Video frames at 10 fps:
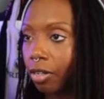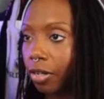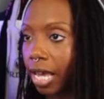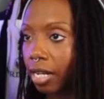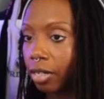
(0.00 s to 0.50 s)
I'll
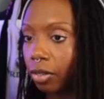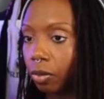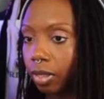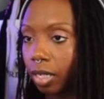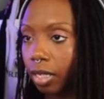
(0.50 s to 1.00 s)
go ahead and
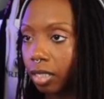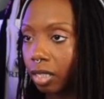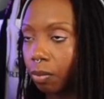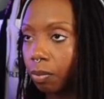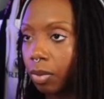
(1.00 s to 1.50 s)
do
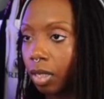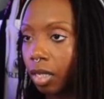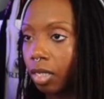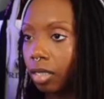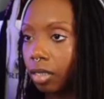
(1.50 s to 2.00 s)
some
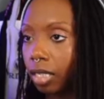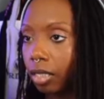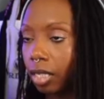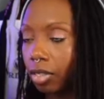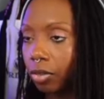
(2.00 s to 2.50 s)

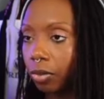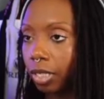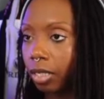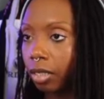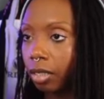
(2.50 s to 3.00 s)
CSS
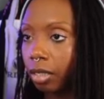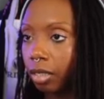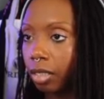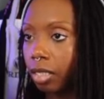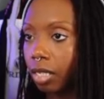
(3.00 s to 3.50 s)
grid,
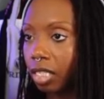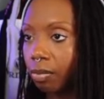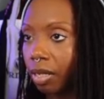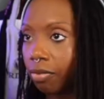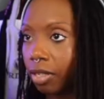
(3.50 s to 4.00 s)
since
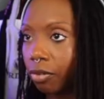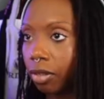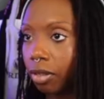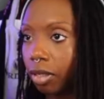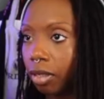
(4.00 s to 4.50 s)
that's my
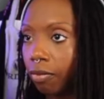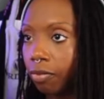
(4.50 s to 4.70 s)
favorite thing